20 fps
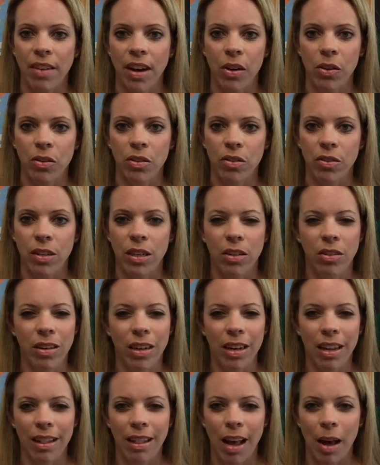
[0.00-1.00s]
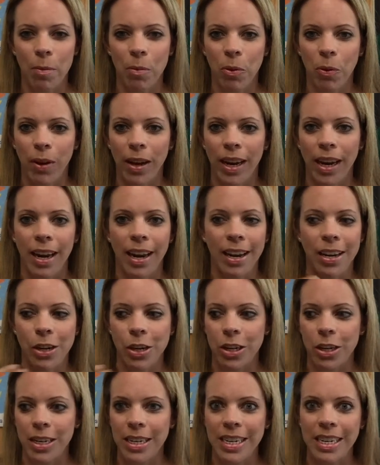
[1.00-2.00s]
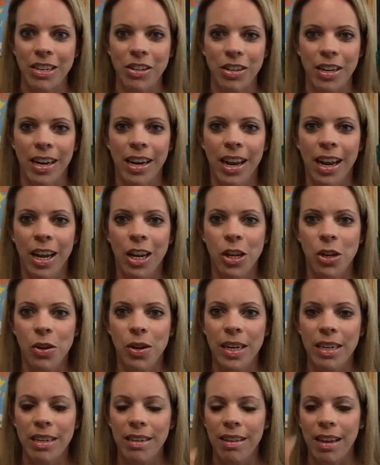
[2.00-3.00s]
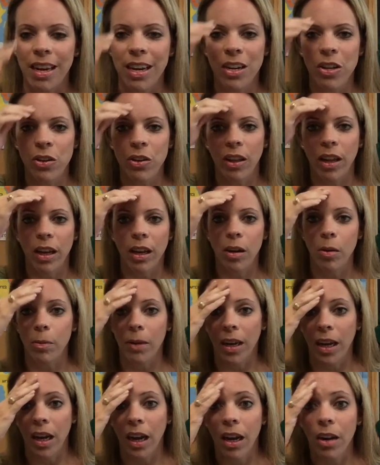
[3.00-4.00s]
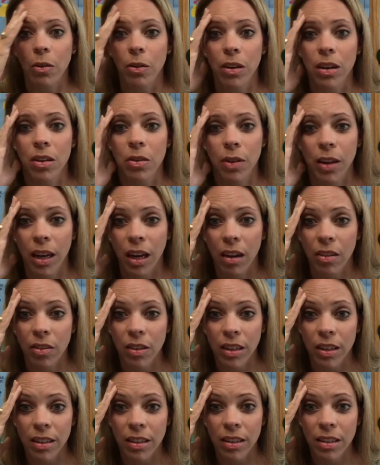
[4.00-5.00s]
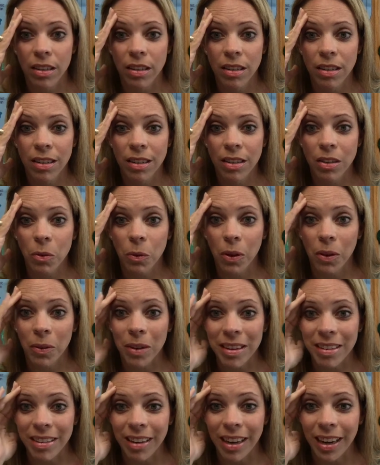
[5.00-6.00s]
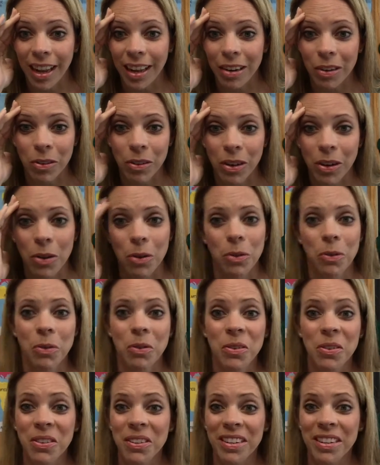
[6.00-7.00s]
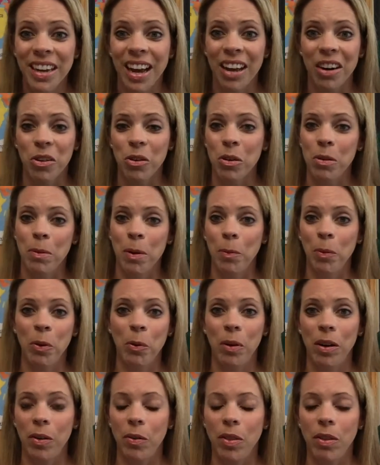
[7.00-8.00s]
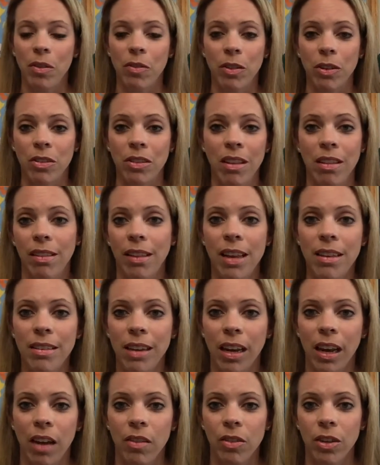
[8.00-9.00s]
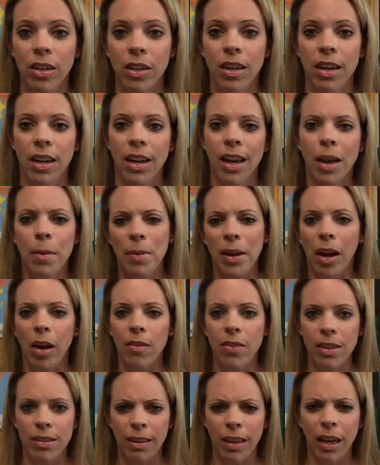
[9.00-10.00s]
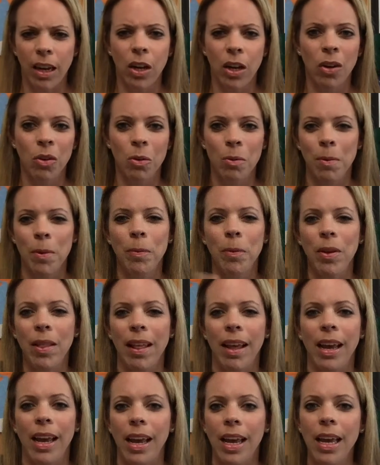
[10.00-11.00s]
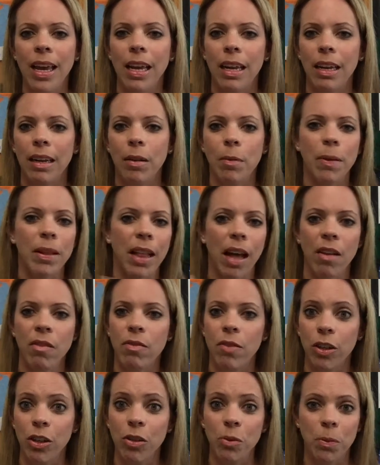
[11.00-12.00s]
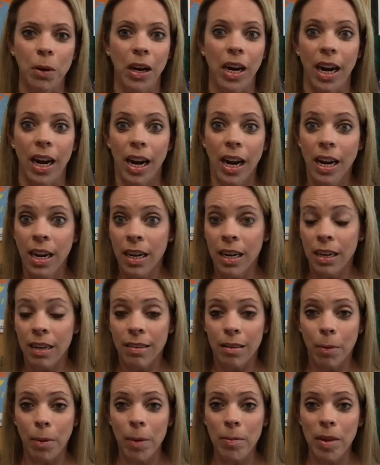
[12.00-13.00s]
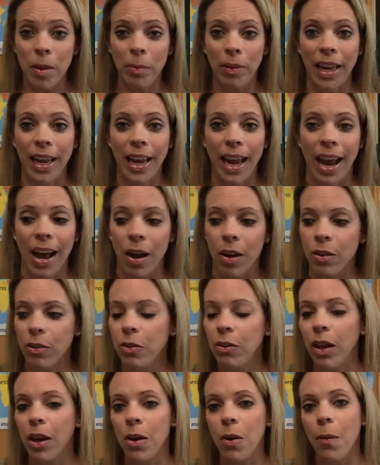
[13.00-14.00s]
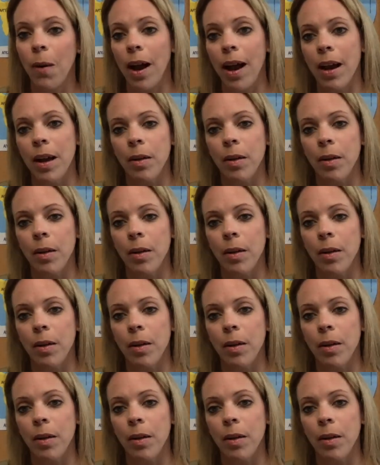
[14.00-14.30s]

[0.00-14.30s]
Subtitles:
hours of teaching at that point and you're teaching, you get to the end and you're like, oh my God, what did we cover? What was it? I don't know. I don't remember what the first of the lesson covered. I mean, obviously I can remember the end, but that first part, sometimes I blank out. So